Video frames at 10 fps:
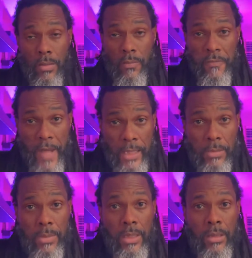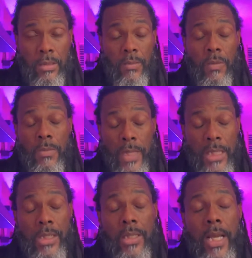Follow me. I want to make
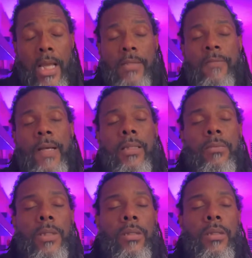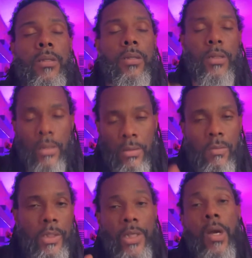sure you guys will follow me.
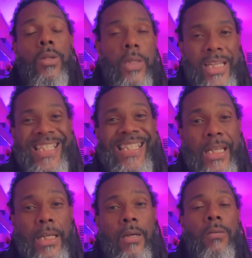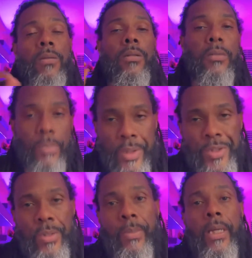When you go to the casino, push
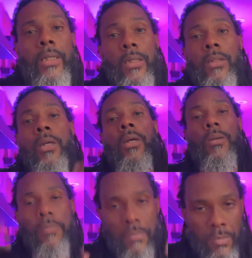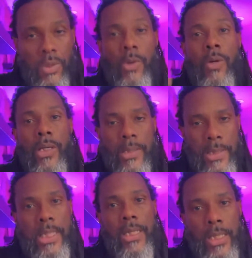the button, noise,
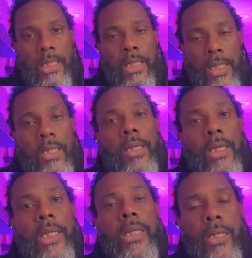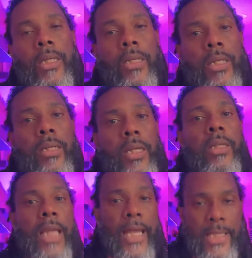ding, ding, ding, ding, ding, ding, ding, ding, ding, ding,
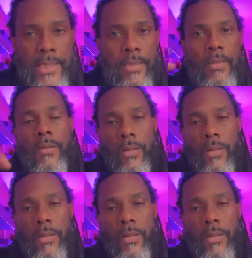lights,